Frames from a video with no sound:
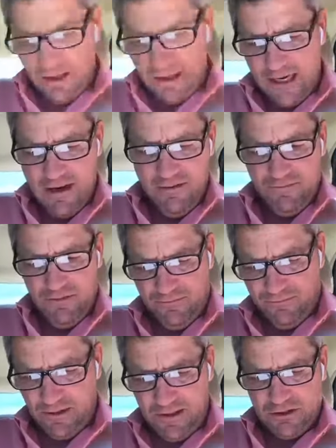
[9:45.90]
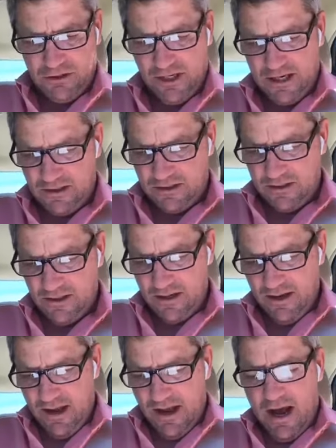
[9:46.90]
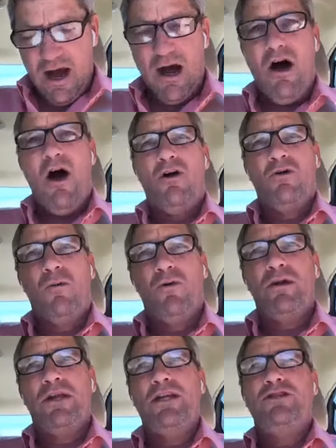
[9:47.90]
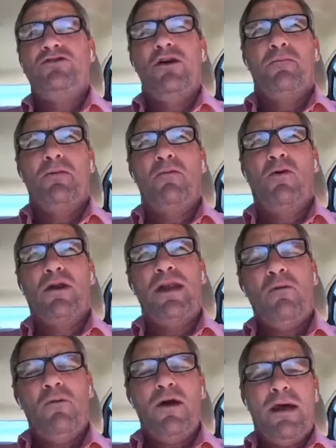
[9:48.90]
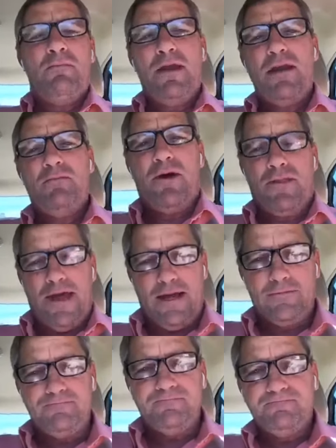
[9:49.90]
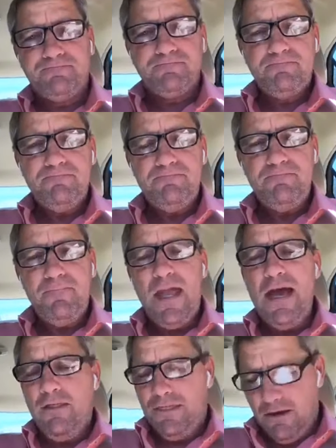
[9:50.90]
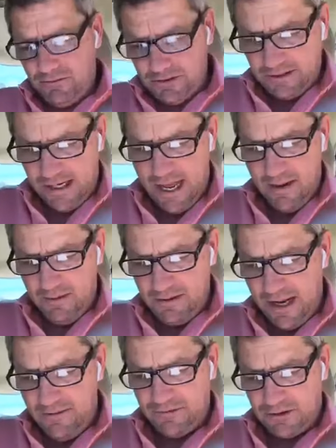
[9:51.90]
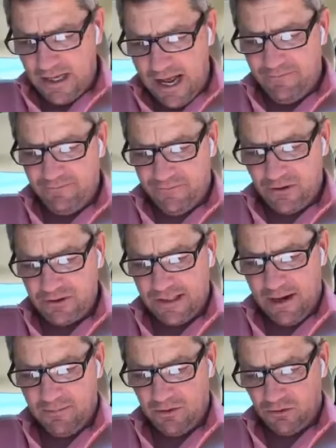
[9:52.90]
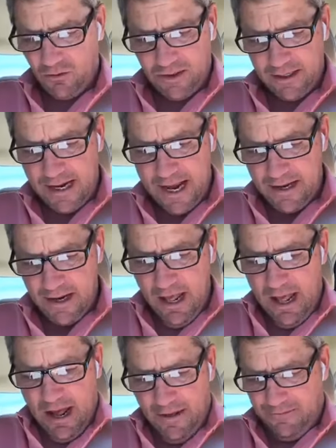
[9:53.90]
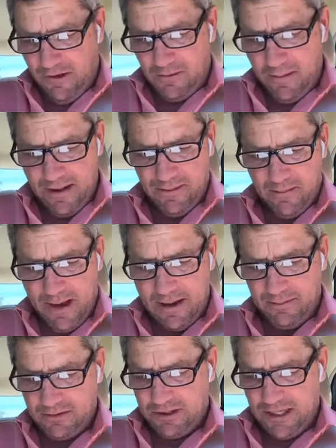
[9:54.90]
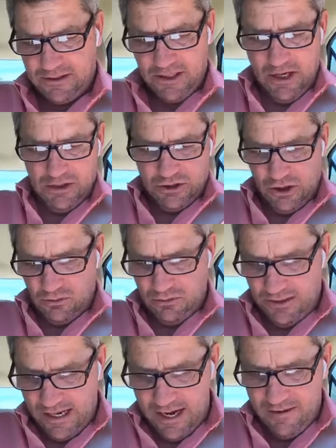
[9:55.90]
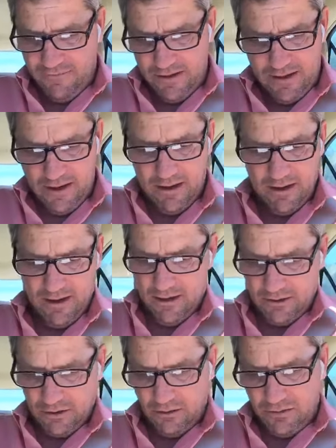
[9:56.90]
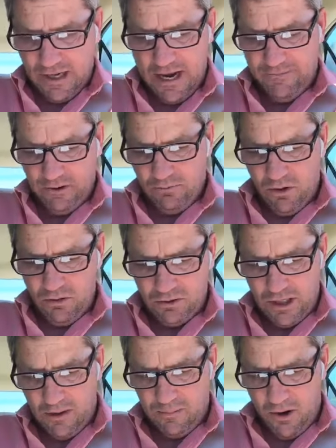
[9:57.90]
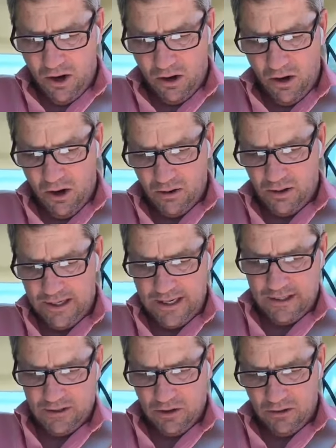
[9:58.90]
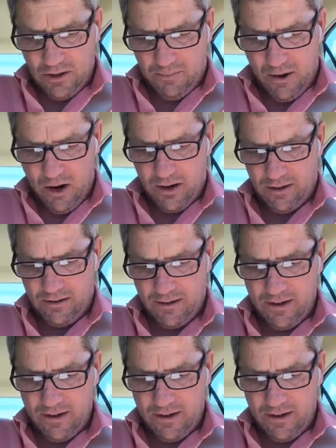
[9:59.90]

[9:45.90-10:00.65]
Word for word: leave the Philistines uh, ought to want to get you up in the morning. Now, what I mean by that, uh, there was a time in David's life in 1 Samuel 29, I thought about the Bible says, so David so David rose up early to depart.